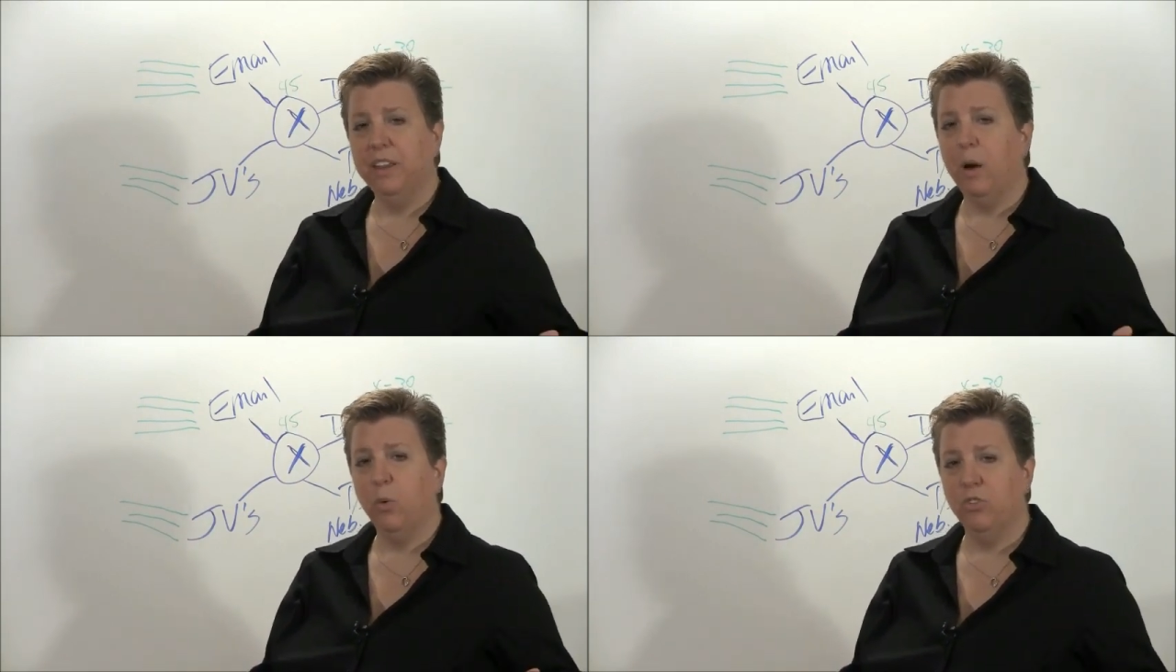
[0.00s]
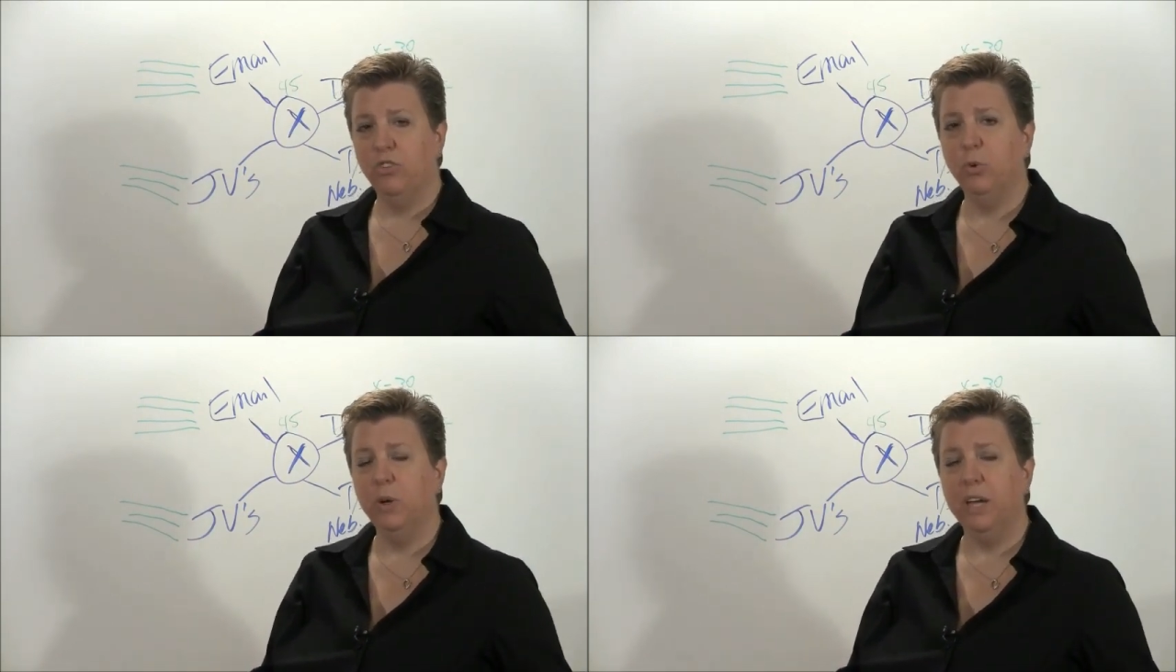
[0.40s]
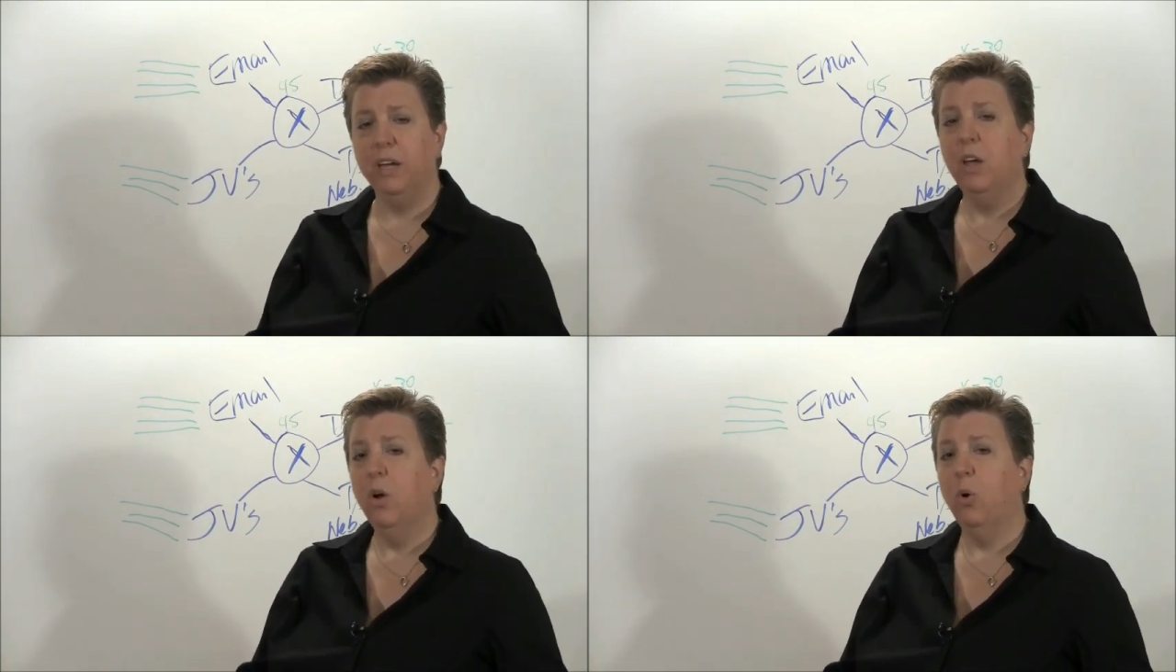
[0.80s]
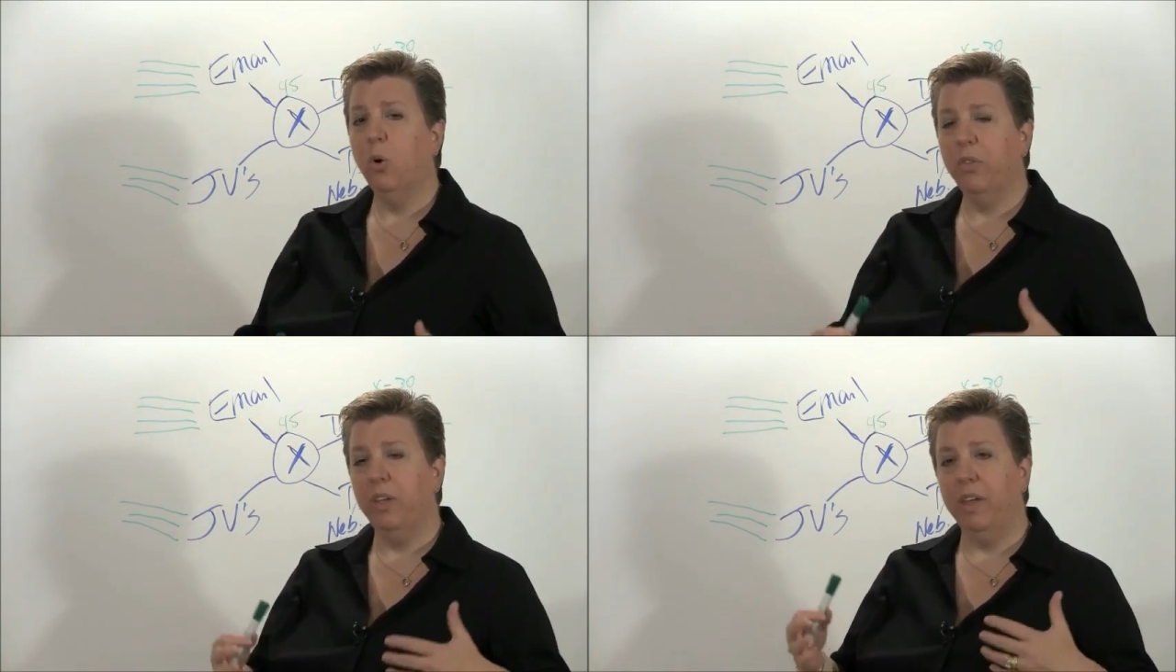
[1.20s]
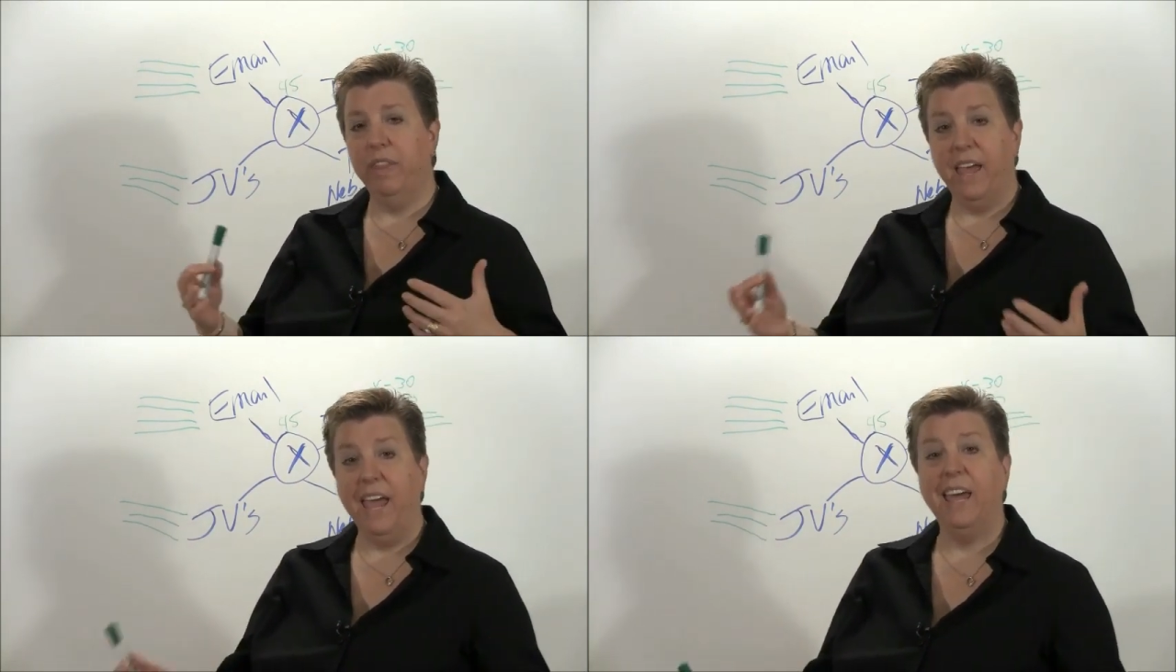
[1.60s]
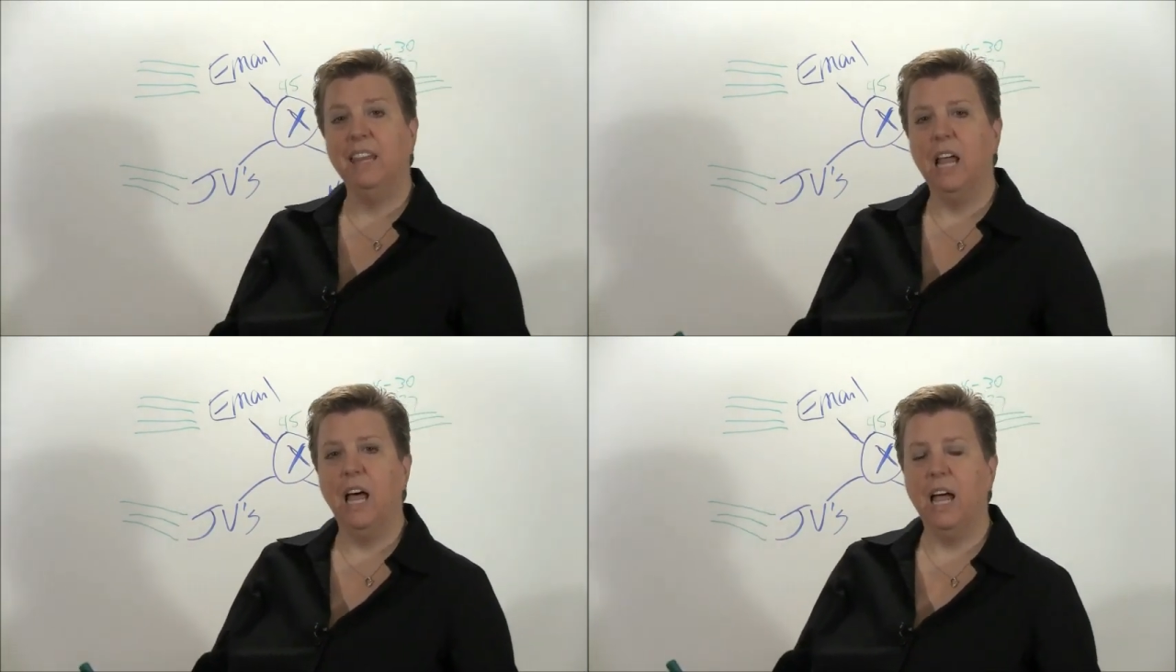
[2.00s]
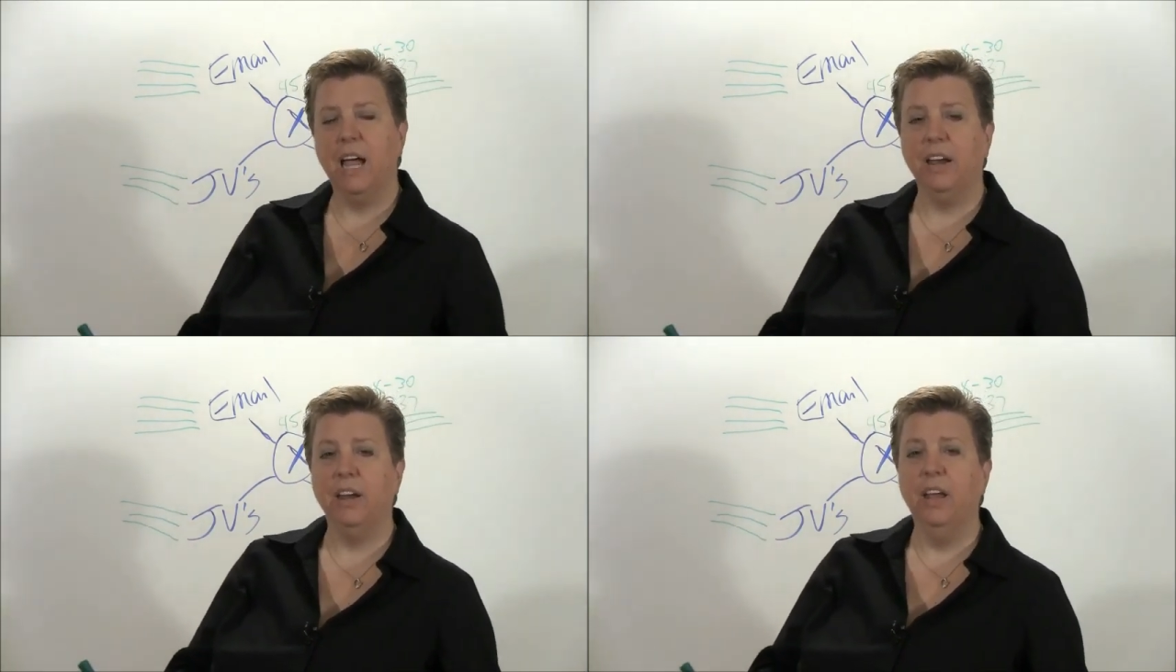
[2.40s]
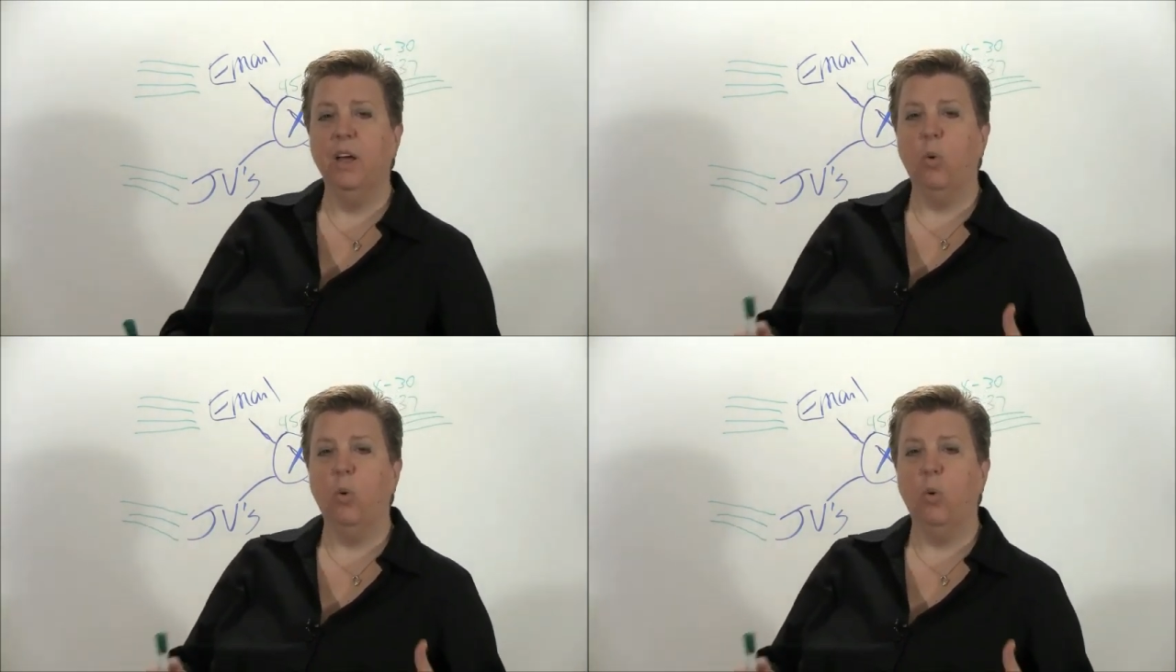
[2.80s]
that we're doing, or the headline,